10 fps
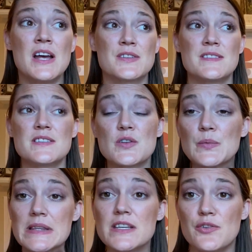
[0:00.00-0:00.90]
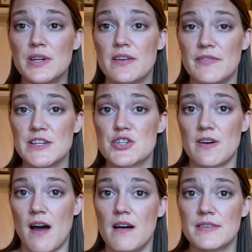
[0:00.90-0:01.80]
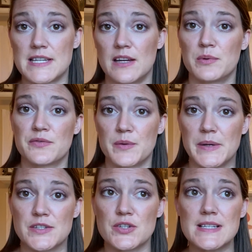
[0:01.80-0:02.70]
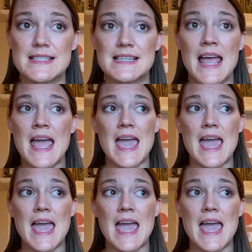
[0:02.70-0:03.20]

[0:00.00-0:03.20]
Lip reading: So this is a really unique feature of a Tailwind for Pinterest.